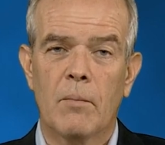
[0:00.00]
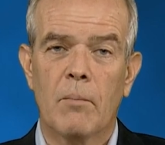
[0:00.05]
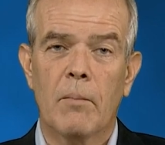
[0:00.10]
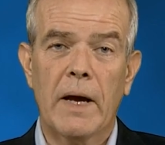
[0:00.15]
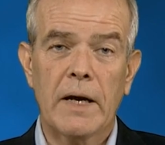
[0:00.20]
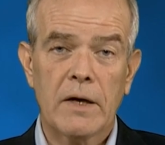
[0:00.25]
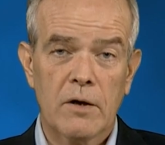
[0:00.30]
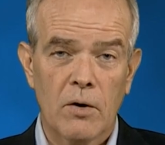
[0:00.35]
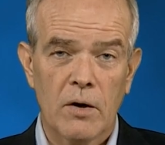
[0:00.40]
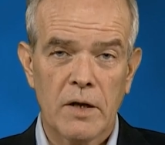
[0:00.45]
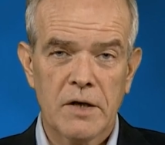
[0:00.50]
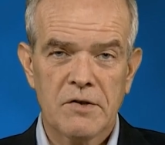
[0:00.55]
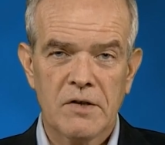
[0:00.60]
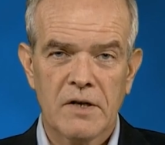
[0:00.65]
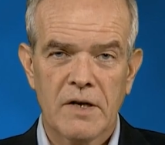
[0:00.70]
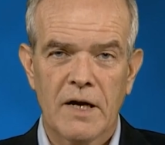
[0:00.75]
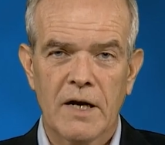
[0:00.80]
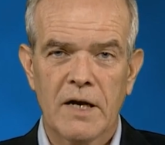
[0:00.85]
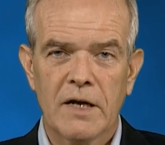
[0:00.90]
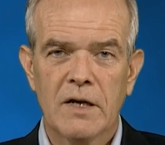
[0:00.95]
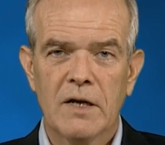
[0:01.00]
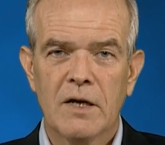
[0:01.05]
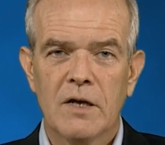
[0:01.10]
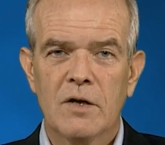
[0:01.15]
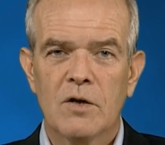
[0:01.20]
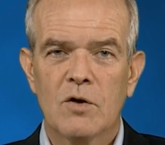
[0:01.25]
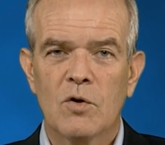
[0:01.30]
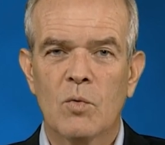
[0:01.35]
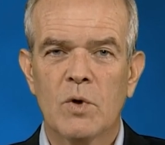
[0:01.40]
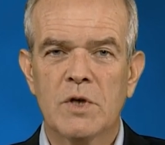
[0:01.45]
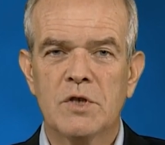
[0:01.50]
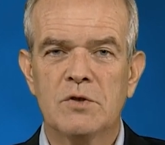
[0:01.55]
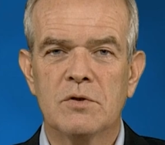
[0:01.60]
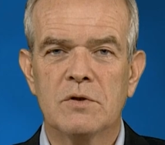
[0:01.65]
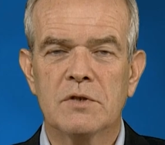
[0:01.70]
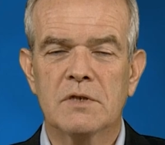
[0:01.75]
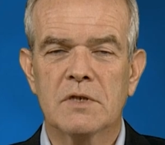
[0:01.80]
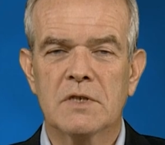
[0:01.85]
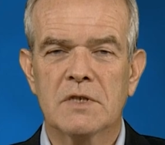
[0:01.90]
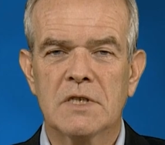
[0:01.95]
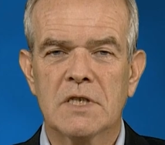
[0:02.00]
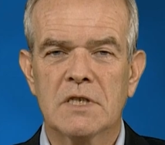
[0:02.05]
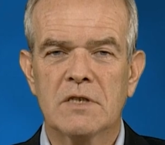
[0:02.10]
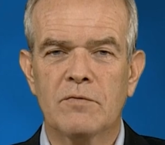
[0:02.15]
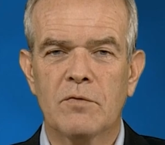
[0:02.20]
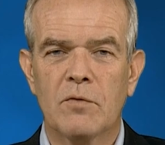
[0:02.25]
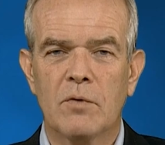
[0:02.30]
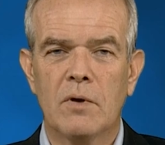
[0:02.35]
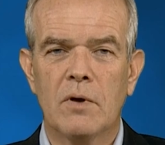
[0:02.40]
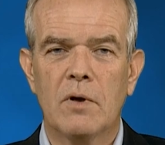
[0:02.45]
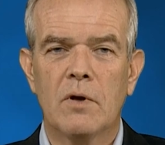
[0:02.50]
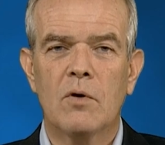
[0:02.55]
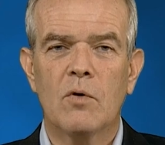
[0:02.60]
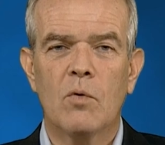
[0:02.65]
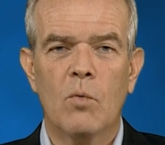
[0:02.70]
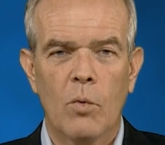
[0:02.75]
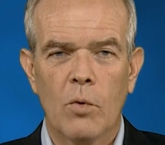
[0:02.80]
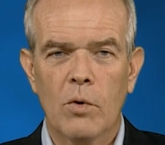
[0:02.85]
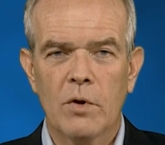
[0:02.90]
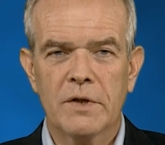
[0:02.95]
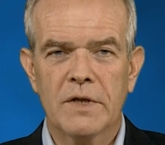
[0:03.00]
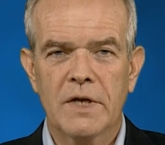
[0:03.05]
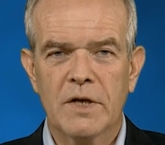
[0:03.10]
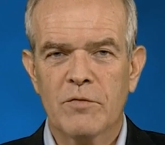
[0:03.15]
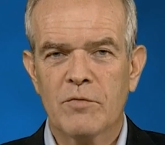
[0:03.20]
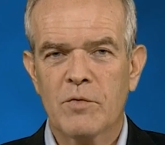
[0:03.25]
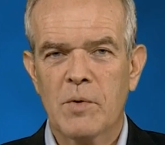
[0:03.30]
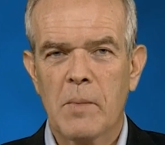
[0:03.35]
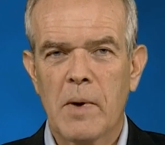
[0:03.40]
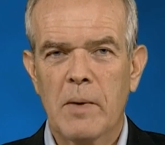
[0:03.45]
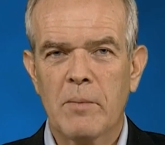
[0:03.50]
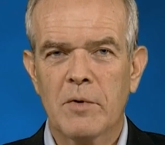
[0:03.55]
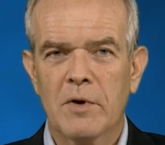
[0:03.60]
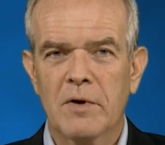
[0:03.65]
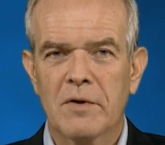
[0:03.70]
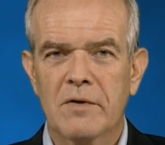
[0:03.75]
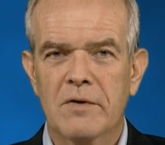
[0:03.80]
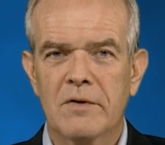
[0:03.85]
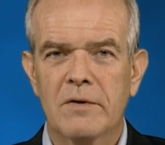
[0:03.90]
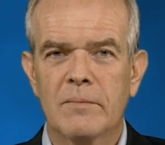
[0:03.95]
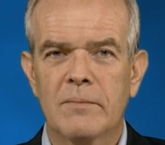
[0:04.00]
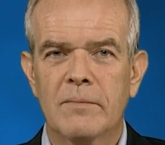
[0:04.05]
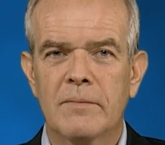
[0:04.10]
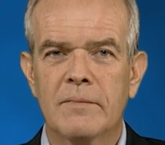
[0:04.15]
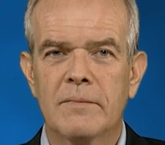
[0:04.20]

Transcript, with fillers: My colleagues and I wish you a successful World Day of Remembrance.